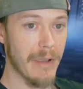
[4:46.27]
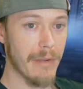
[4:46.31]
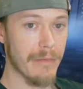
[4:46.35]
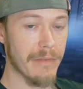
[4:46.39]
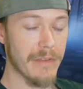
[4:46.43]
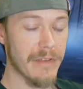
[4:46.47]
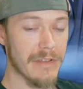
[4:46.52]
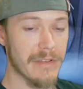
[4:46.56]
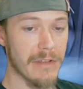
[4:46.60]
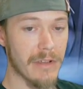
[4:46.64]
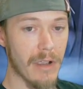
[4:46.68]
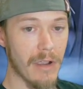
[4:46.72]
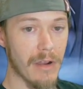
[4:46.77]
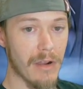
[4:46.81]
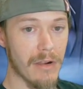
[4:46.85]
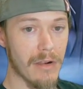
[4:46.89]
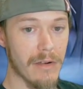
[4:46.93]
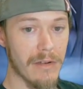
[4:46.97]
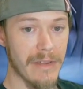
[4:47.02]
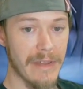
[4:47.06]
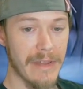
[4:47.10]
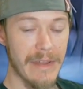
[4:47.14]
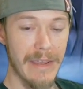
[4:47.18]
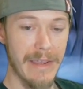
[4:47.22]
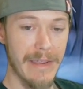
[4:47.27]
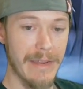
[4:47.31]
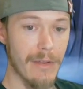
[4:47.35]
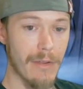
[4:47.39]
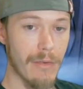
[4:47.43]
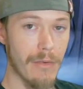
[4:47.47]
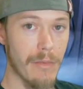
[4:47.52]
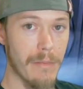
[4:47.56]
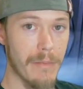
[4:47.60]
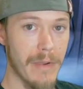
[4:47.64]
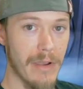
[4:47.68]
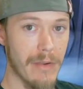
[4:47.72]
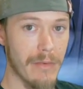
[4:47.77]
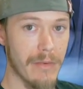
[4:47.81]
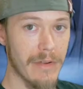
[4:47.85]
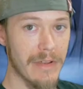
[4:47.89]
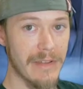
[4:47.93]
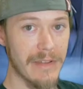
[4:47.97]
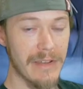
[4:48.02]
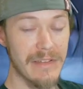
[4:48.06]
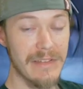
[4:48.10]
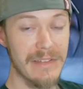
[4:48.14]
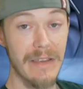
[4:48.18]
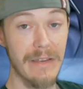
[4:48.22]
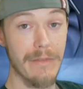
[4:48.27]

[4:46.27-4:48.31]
this card that I know about, it does